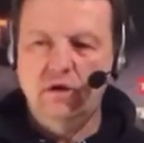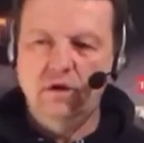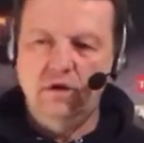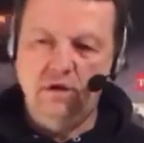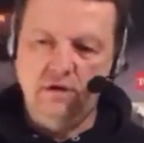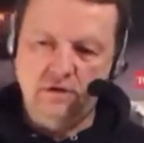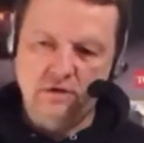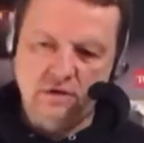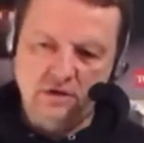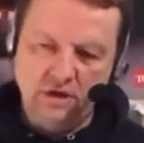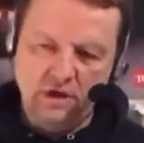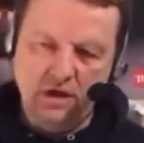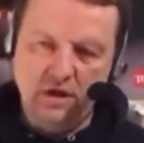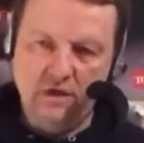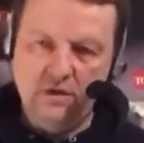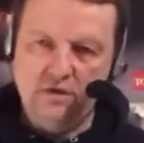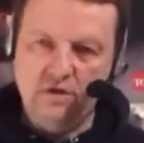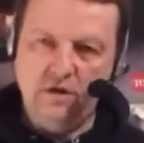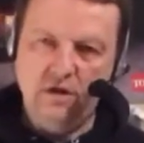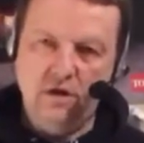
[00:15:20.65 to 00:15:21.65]
it's
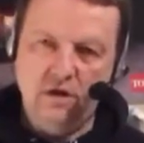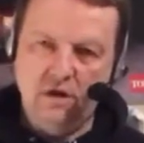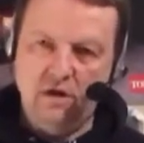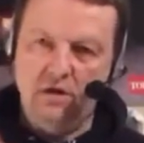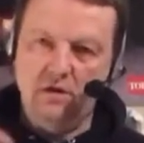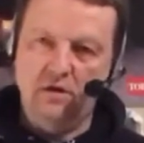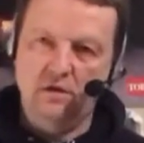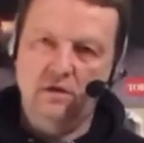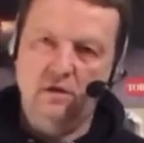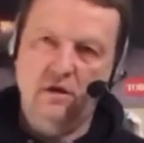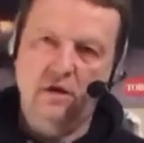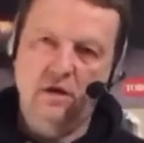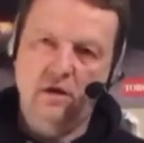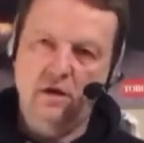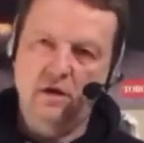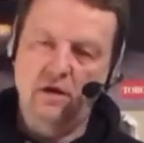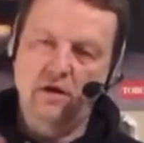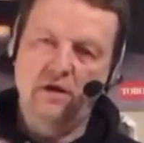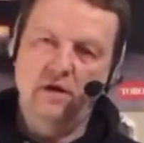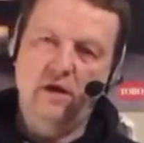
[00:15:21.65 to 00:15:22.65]
easier.
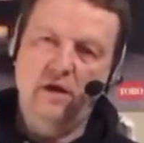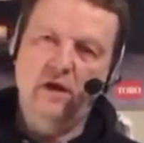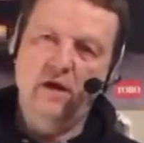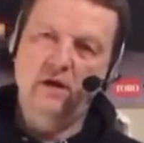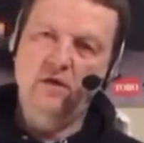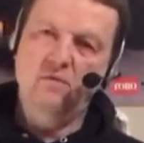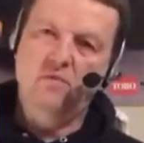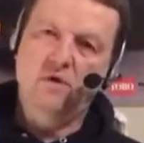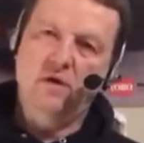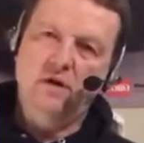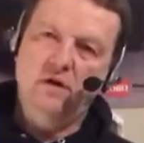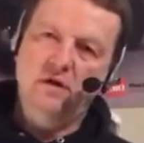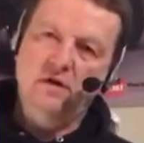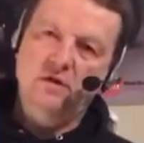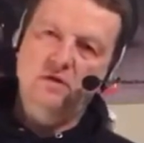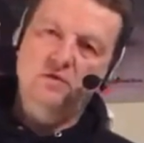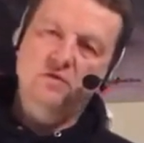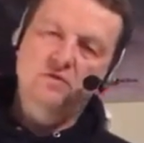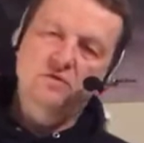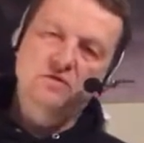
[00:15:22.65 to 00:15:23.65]

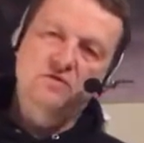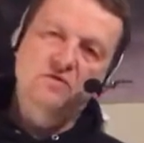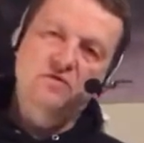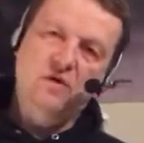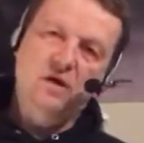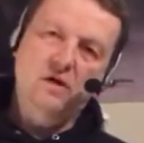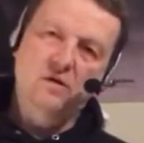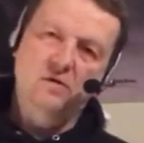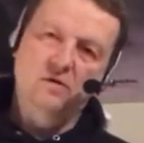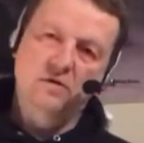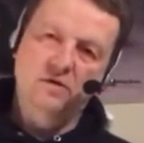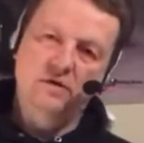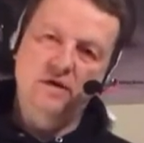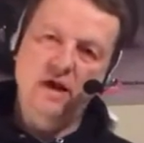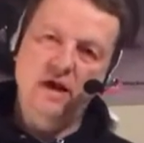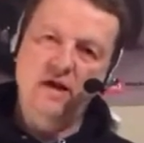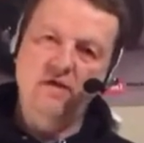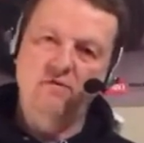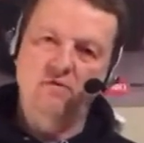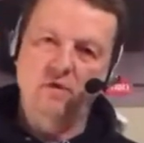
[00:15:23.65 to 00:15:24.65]
Anyone who's followed
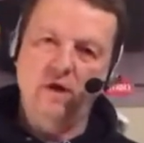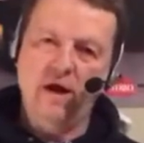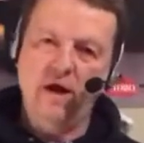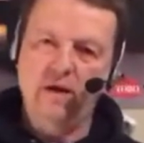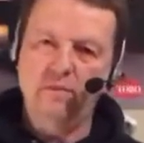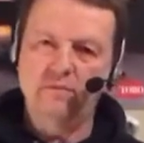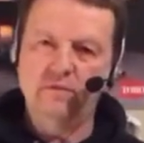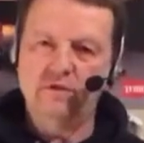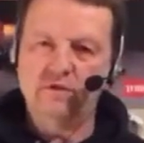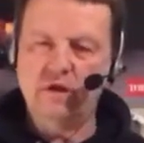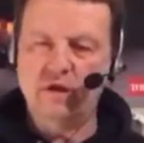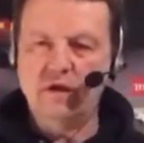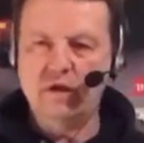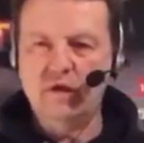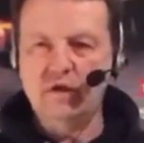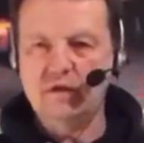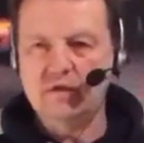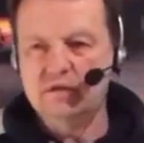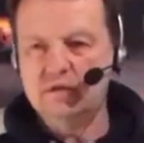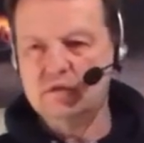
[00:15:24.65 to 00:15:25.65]
Dave
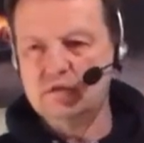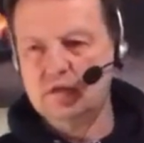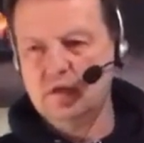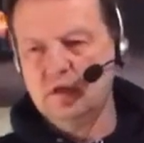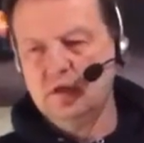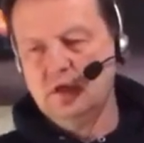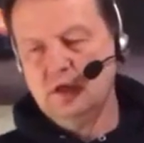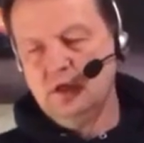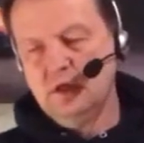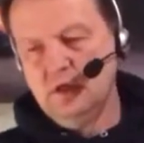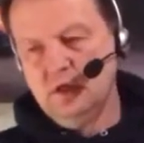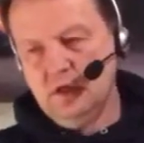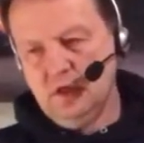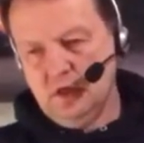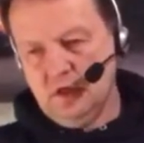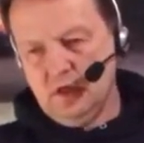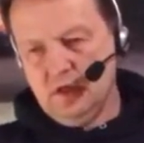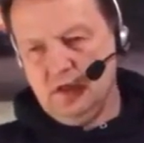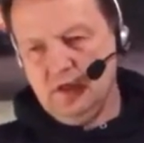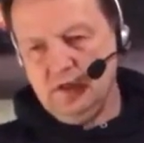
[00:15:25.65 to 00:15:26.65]
Ramsey,
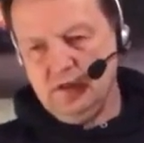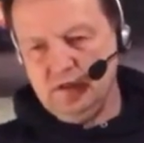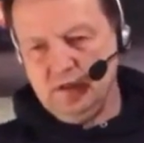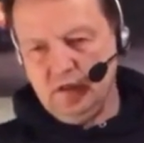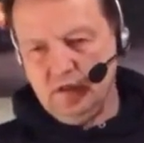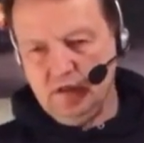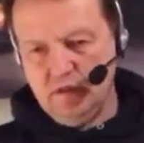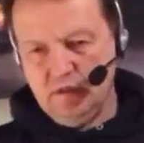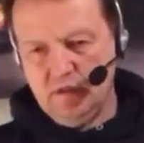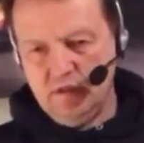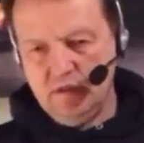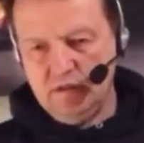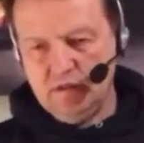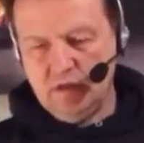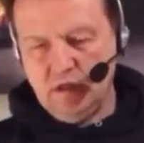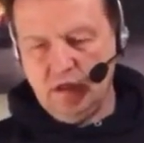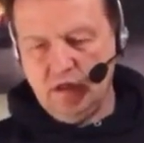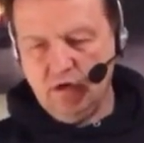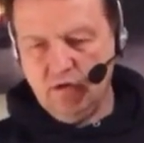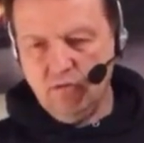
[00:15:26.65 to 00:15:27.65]

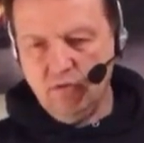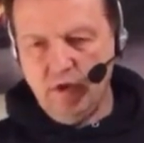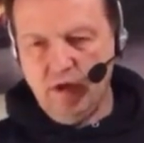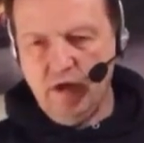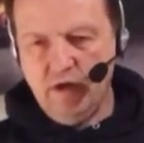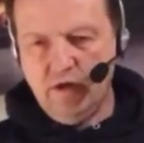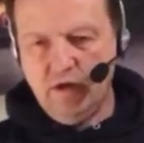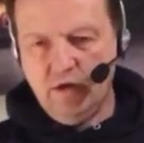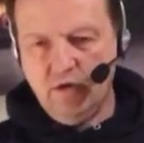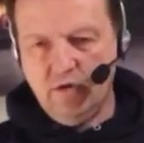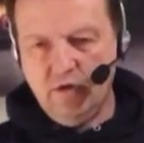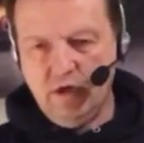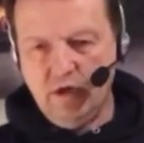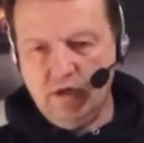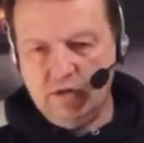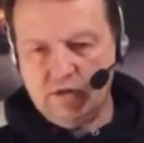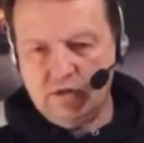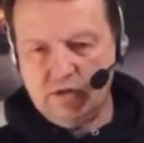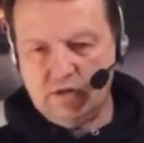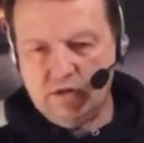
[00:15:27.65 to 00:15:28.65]
he's on the radio. He
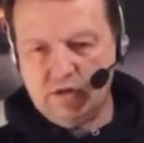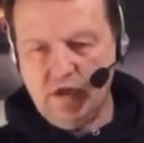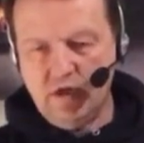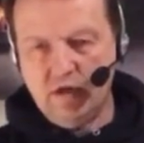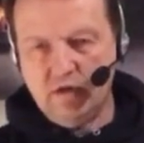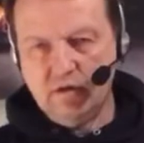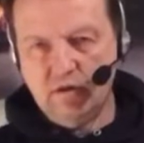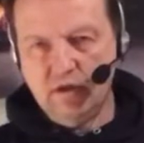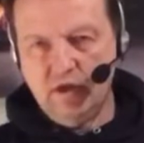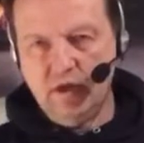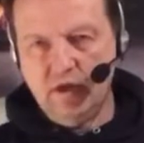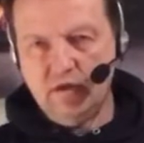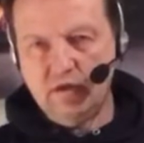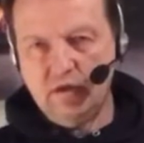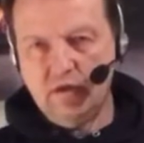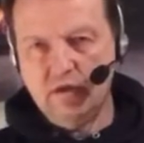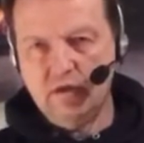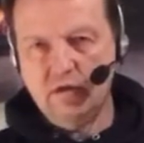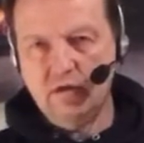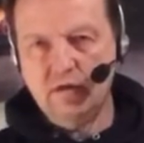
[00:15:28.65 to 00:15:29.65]
has a
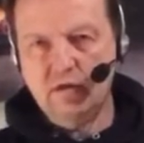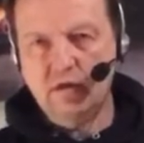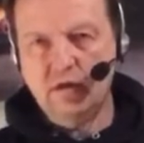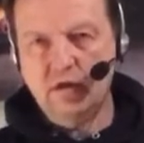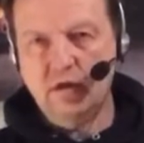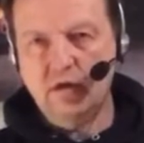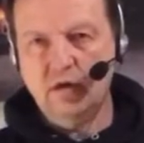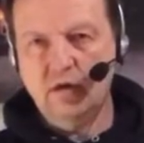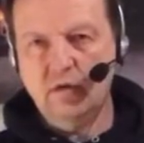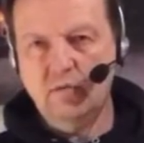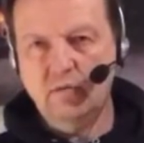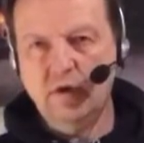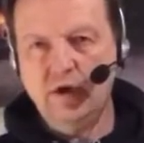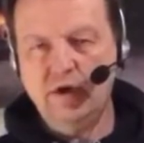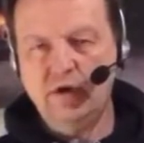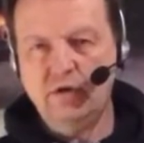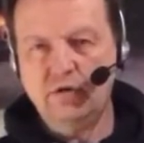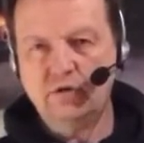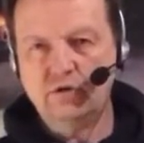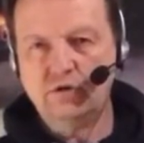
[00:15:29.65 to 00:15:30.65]
satellite
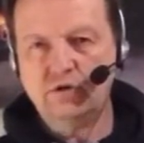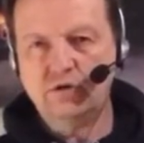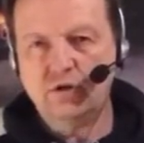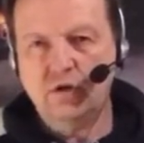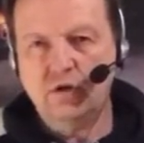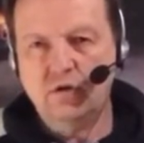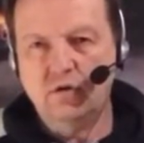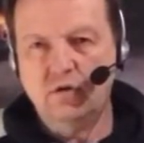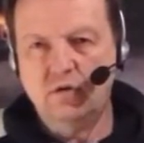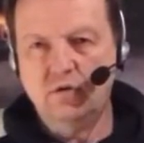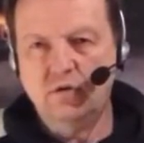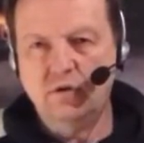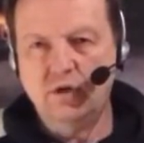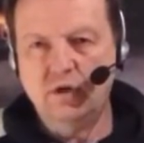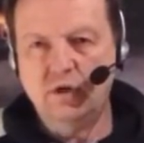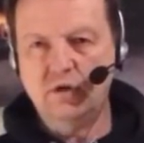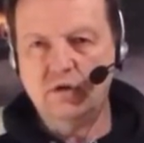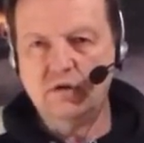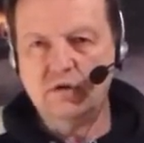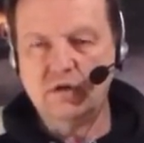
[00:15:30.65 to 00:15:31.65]
radio show.
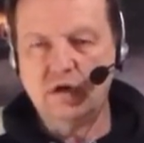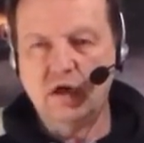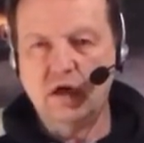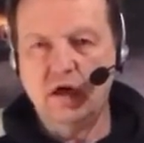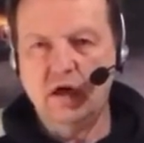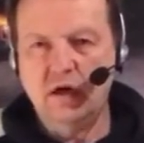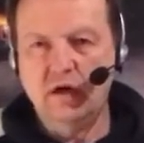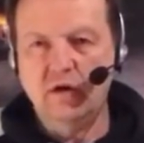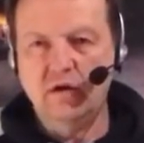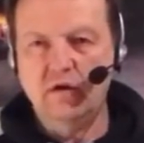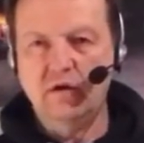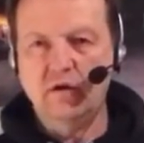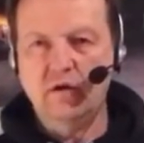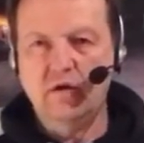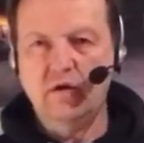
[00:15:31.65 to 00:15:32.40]
He's on.